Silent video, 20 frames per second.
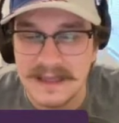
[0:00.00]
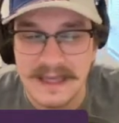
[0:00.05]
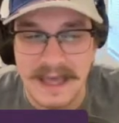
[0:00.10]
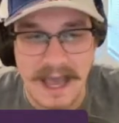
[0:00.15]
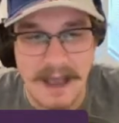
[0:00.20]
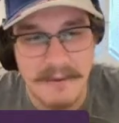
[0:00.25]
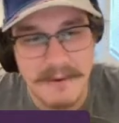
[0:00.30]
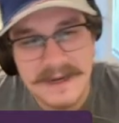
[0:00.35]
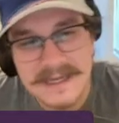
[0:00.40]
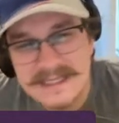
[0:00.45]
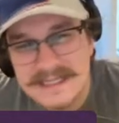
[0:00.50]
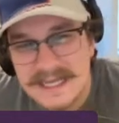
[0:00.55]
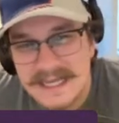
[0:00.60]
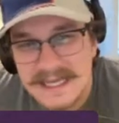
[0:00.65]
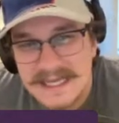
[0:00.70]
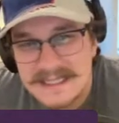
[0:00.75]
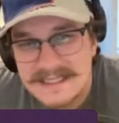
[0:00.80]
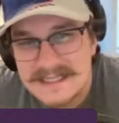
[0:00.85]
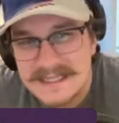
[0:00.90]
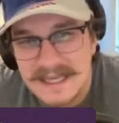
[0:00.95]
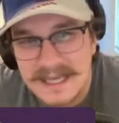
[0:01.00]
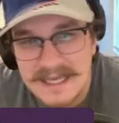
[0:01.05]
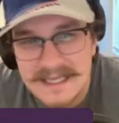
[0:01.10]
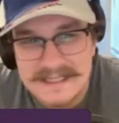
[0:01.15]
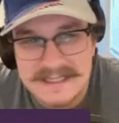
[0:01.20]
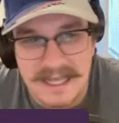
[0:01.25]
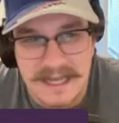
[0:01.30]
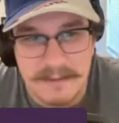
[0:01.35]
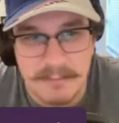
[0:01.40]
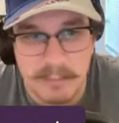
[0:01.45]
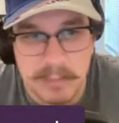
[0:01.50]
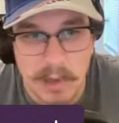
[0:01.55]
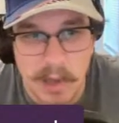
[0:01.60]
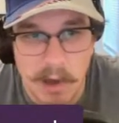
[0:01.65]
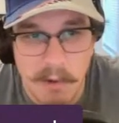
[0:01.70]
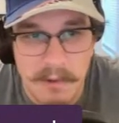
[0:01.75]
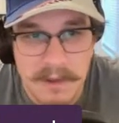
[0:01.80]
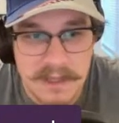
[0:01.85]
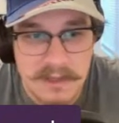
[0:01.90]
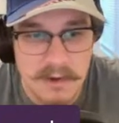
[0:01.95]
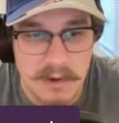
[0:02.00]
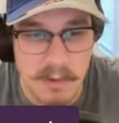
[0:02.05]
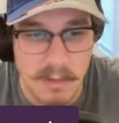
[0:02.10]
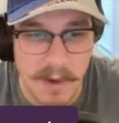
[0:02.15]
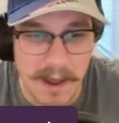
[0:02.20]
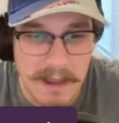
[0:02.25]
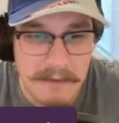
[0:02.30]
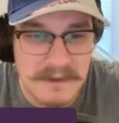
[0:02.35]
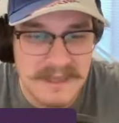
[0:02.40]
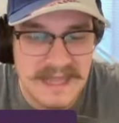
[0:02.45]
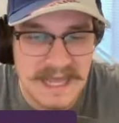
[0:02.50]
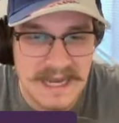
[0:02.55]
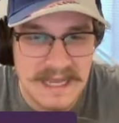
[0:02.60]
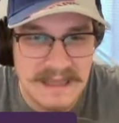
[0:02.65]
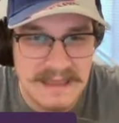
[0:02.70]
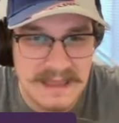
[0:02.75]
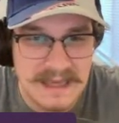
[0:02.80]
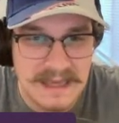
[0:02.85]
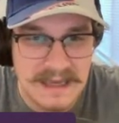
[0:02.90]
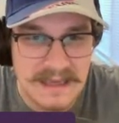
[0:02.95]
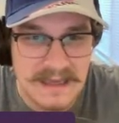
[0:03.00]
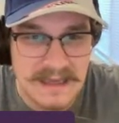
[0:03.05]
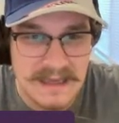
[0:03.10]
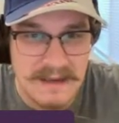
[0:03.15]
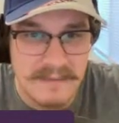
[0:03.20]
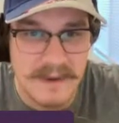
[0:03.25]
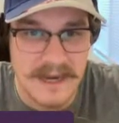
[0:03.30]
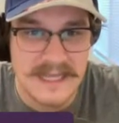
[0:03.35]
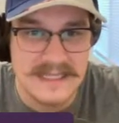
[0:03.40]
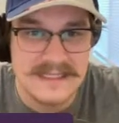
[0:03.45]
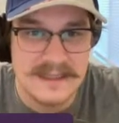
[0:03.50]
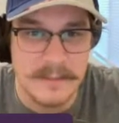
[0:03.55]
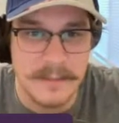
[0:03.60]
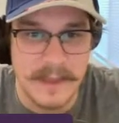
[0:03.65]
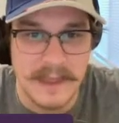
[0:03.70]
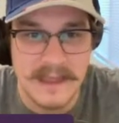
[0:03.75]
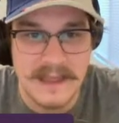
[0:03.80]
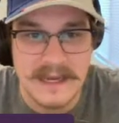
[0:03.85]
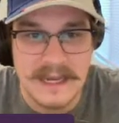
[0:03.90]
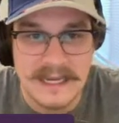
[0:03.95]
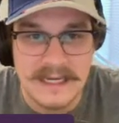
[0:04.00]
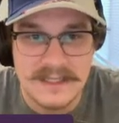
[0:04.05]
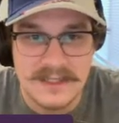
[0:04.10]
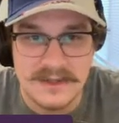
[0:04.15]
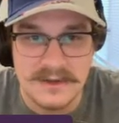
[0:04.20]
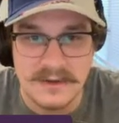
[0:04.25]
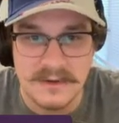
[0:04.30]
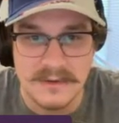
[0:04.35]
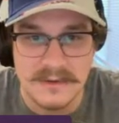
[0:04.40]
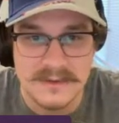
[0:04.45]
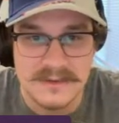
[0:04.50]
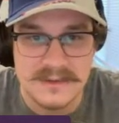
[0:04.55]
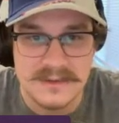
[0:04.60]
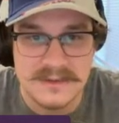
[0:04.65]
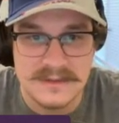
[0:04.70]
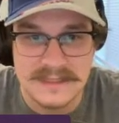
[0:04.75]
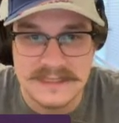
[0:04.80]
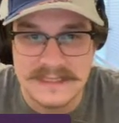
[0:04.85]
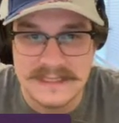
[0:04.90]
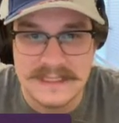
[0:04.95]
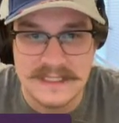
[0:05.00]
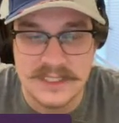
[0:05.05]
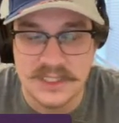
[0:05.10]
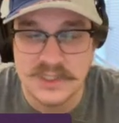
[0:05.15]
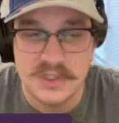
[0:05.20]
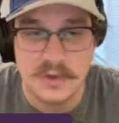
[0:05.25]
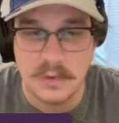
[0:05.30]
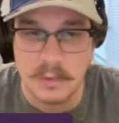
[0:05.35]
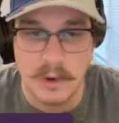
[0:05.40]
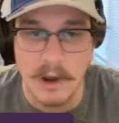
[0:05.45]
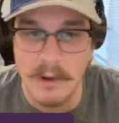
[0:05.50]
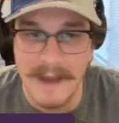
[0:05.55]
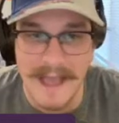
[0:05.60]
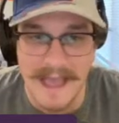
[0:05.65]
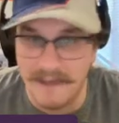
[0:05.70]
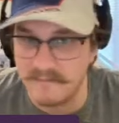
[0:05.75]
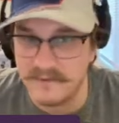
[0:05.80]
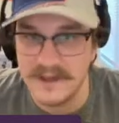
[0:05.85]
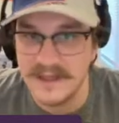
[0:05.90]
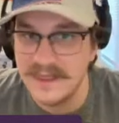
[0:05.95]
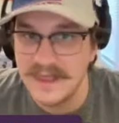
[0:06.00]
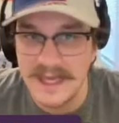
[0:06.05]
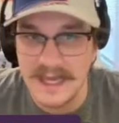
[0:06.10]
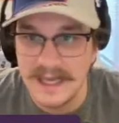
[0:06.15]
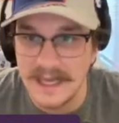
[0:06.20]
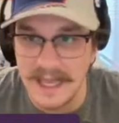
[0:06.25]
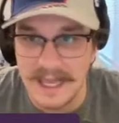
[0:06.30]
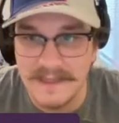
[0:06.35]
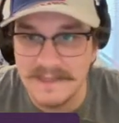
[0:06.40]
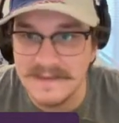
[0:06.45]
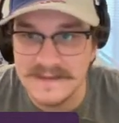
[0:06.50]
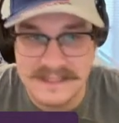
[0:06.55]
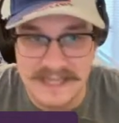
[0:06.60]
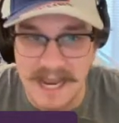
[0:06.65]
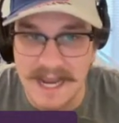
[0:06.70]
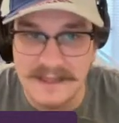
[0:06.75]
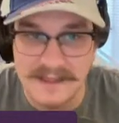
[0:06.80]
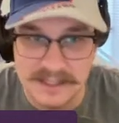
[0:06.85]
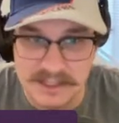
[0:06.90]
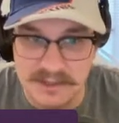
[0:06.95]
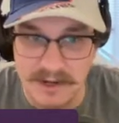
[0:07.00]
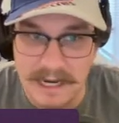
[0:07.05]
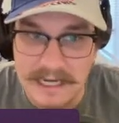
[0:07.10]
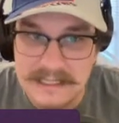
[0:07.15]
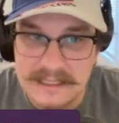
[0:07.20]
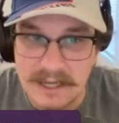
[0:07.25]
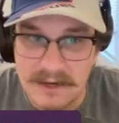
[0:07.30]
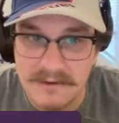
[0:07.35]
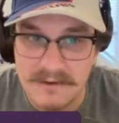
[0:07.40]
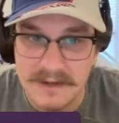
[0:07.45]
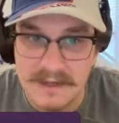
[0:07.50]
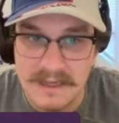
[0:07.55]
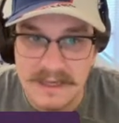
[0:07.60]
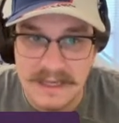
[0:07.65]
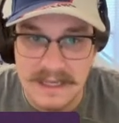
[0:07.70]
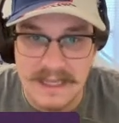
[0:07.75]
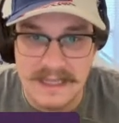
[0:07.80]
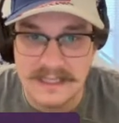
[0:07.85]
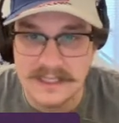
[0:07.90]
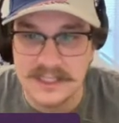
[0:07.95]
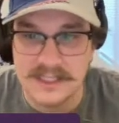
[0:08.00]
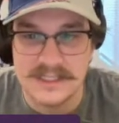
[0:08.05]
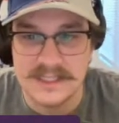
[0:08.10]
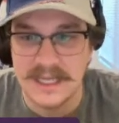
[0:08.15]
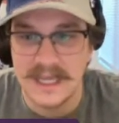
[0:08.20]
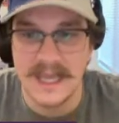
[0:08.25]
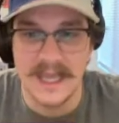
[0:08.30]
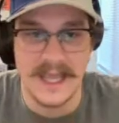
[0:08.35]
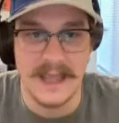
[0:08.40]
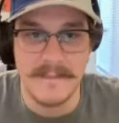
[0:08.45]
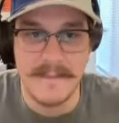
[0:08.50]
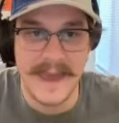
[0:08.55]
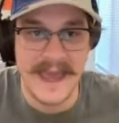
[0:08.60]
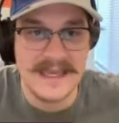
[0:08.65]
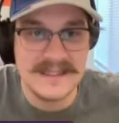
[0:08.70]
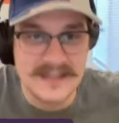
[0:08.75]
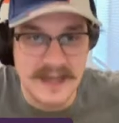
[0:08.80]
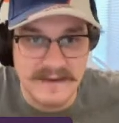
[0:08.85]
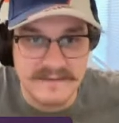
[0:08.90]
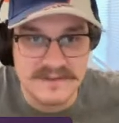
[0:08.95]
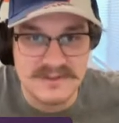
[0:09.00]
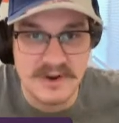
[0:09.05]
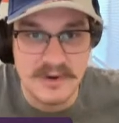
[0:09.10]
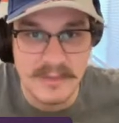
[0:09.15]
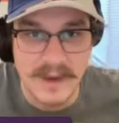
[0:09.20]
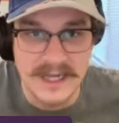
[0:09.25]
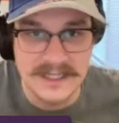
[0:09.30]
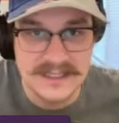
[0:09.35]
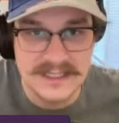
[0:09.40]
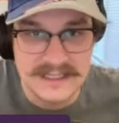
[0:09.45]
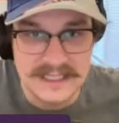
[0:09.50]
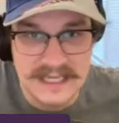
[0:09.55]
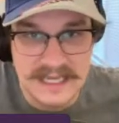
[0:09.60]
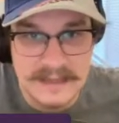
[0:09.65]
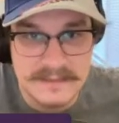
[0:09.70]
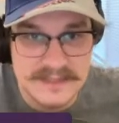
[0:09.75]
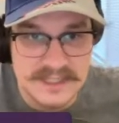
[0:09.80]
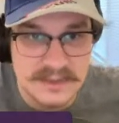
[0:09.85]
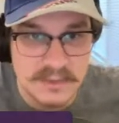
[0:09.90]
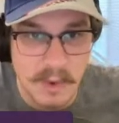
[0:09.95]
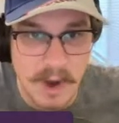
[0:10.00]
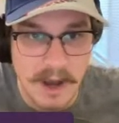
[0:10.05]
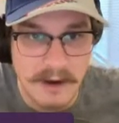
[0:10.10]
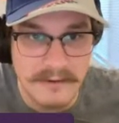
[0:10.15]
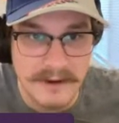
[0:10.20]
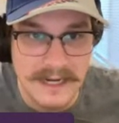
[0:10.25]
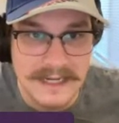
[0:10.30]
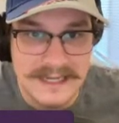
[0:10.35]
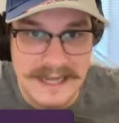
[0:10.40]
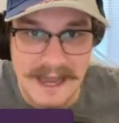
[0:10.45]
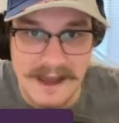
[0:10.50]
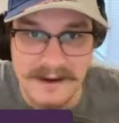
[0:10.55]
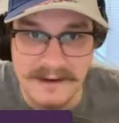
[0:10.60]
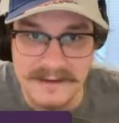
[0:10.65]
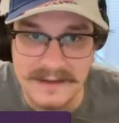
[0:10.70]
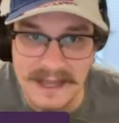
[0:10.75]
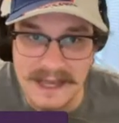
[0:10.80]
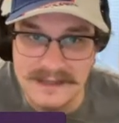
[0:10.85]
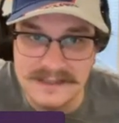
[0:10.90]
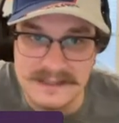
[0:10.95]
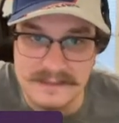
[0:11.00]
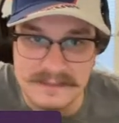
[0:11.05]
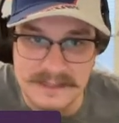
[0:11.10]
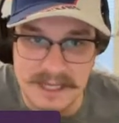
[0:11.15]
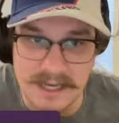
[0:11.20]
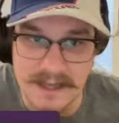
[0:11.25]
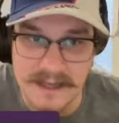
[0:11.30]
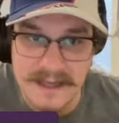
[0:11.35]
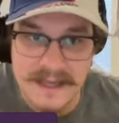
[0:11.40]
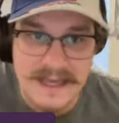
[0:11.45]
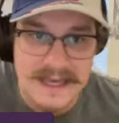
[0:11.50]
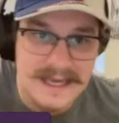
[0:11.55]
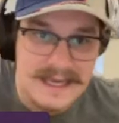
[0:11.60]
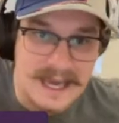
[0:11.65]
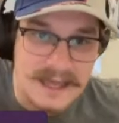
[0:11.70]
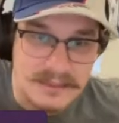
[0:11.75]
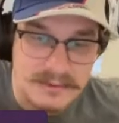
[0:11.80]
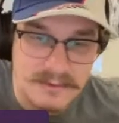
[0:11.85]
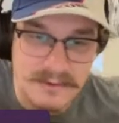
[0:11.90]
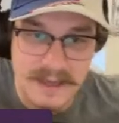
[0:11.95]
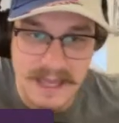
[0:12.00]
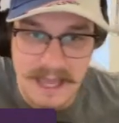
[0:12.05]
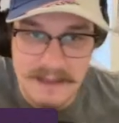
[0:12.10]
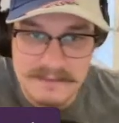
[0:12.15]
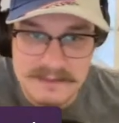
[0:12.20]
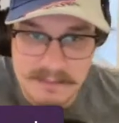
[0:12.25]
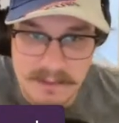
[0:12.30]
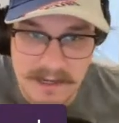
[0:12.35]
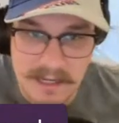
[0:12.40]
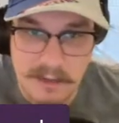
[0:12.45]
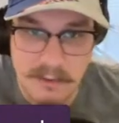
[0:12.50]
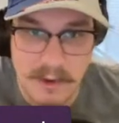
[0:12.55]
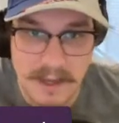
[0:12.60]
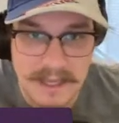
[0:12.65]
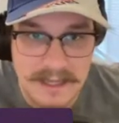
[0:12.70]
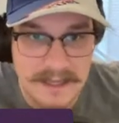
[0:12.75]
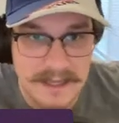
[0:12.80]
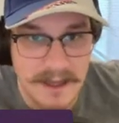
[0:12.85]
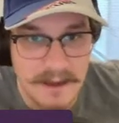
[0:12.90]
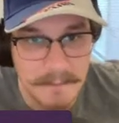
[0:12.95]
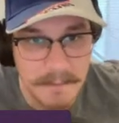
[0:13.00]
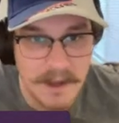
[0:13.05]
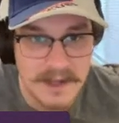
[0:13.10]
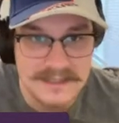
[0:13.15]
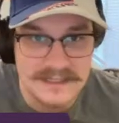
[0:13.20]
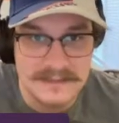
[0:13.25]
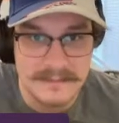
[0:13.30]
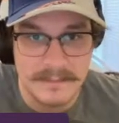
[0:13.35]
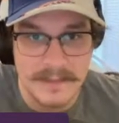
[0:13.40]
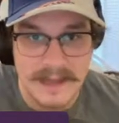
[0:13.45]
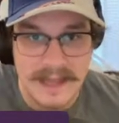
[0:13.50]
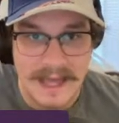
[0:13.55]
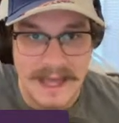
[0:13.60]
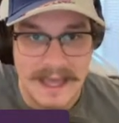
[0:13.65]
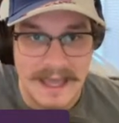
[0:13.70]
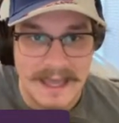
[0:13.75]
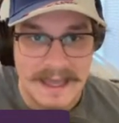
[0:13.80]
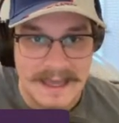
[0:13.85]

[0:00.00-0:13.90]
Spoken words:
wouldn't say he's like blowing you away with anything, but his ability to just throw everything inside the strike zone, just it pays off so much because it keeps his walk rate down. It allows him to get through games pretty quickly on balls in play,